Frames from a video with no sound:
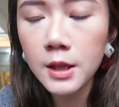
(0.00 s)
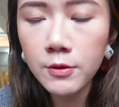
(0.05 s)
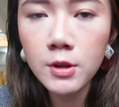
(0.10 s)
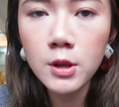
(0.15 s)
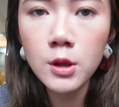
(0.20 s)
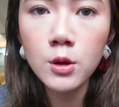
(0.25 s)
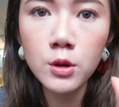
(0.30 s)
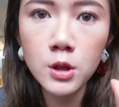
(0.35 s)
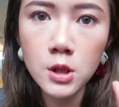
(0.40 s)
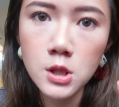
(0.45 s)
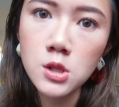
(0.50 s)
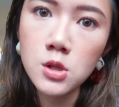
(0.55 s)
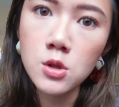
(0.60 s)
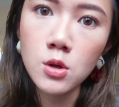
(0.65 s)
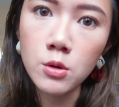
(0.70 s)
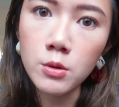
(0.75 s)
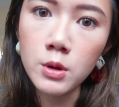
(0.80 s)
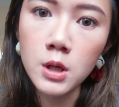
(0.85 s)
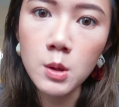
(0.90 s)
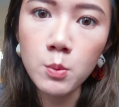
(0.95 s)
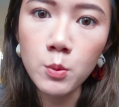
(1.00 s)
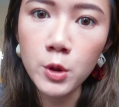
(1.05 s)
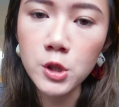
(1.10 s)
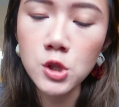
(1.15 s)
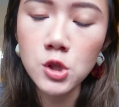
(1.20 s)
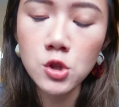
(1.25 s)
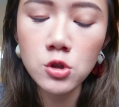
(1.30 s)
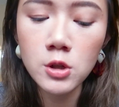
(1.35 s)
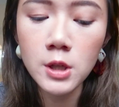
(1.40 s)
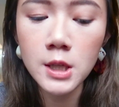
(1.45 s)
Even though this is already
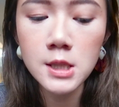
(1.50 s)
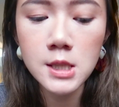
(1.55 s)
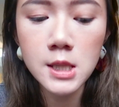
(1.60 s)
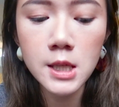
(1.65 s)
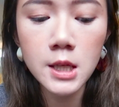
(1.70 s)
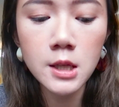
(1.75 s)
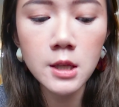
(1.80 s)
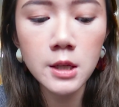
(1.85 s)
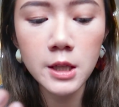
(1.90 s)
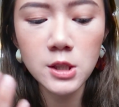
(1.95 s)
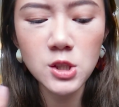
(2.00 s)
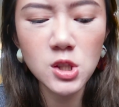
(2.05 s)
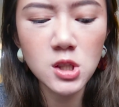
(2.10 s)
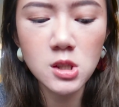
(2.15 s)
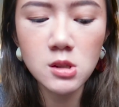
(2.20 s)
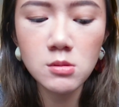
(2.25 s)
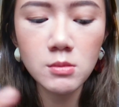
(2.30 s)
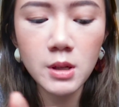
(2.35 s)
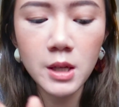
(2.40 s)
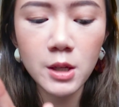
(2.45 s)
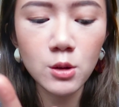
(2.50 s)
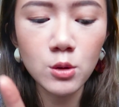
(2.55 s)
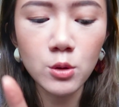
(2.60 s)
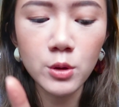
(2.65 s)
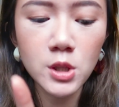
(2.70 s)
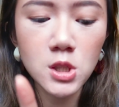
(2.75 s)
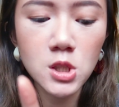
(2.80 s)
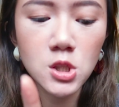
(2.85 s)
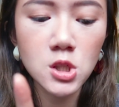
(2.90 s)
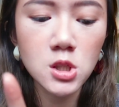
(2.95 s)
moisturizing, I don't know,
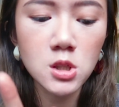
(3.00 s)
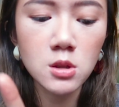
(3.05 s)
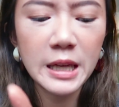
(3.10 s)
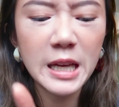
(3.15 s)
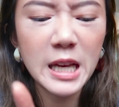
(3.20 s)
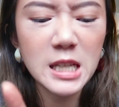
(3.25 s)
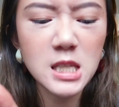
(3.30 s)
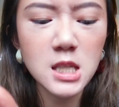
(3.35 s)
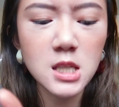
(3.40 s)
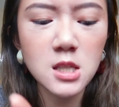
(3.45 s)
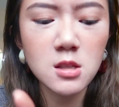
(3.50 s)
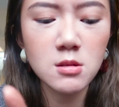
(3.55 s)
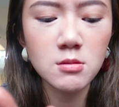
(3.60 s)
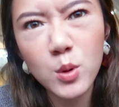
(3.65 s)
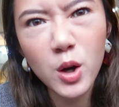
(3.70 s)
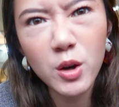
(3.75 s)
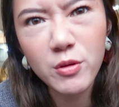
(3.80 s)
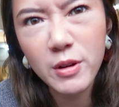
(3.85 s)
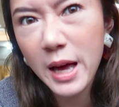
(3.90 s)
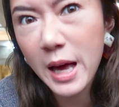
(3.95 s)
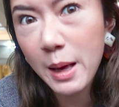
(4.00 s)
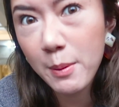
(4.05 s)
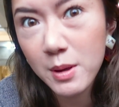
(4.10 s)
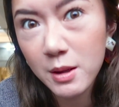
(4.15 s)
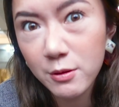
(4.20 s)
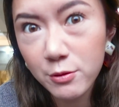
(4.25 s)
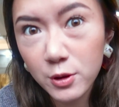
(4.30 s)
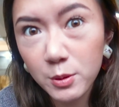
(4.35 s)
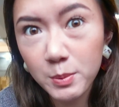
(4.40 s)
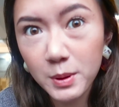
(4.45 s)
it's just, I guess it's more of a
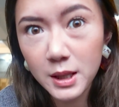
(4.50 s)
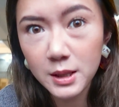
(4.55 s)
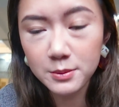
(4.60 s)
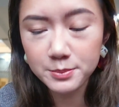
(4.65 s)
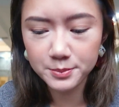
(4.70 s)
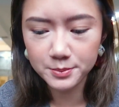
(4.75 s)
habit for me.